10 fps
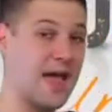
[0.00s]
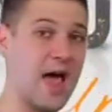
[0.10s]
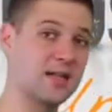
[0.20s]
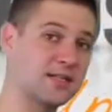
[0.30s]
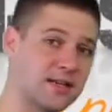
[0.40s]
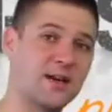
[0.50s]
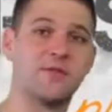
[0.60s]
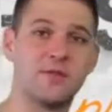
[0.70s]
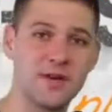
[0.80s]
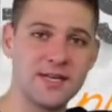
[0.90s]
outside
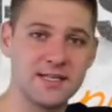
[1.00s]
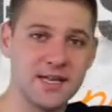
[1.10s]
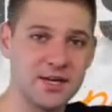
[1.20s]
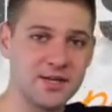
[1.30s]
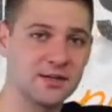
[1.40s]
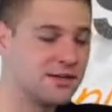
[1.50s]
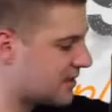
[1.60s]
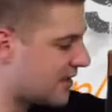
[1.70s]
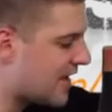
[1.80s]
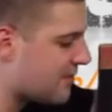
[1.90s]
of a red section.
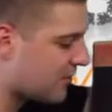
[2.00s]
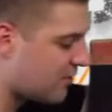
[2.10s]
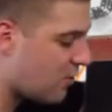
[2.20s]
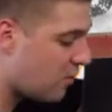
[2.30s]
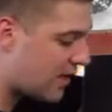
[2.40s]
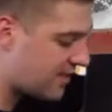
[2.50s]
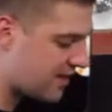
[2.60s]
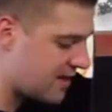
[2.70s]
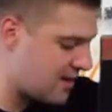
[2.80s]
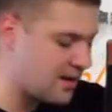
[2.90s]
So keep it all
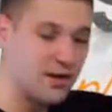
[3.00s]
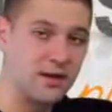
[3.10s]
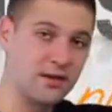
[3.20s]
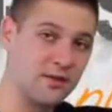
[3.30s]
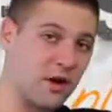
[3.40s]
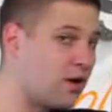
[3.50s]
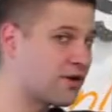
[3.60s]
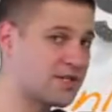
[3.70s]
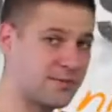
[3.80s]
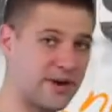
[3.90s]
within the
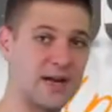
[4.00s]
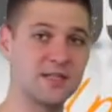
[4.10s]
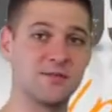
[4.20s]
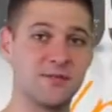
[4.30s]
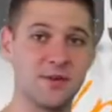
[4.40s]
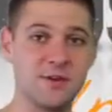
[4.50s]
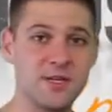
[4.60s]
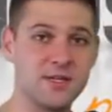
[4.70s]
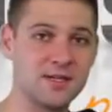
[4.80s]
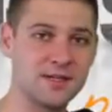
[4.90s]
hottest parts of your
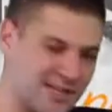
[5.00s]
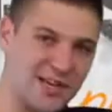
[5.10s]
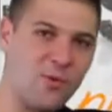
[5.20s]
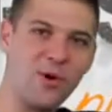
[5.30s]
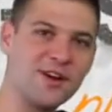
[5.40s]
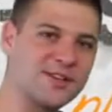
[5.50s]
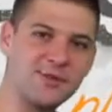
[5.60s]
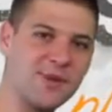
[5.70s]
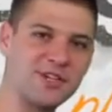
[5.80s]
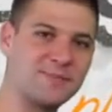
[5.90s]
image. And don't worry
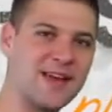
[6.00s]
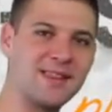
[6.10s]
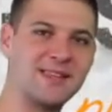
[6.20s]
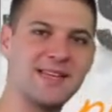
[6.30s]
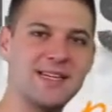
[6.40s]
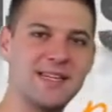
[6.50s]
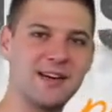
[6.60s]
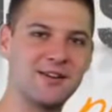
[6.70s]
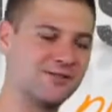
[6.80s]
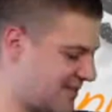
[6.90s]
too much about the
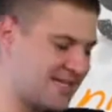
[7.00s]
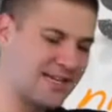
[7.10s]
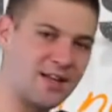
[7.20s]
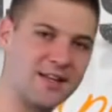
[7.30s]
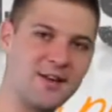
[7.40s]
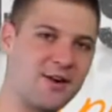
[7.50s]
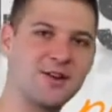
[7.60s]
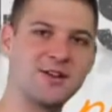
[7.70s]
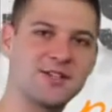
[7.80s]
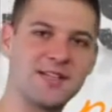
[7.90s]
detail. Detail in the
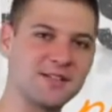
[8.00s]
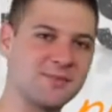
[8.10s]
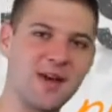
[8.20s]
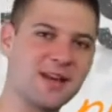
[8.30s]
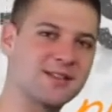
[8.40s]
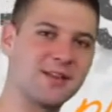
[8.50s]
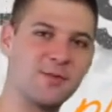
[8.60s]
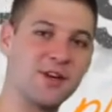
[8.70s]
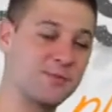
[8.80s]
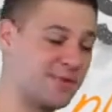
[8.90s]
orange doesn't matter so
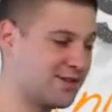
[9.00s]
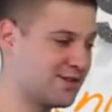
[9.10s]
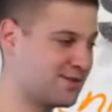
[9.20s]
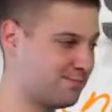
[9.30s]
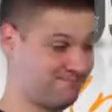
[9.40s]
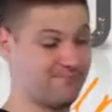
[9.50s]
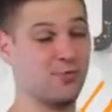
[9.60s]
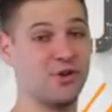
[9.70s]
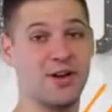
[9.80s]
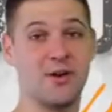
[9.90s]
much because
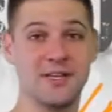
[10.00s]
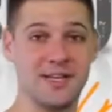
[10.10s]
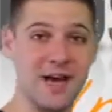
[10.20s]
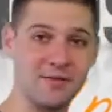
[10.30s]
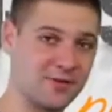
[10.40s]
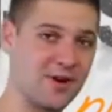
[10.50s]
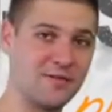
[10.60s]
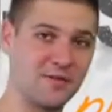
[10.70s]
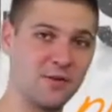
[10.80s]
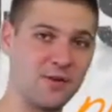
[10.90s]
we're going to cover
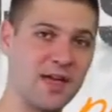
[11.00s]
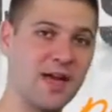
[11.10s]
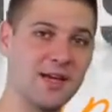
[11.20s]
over it with our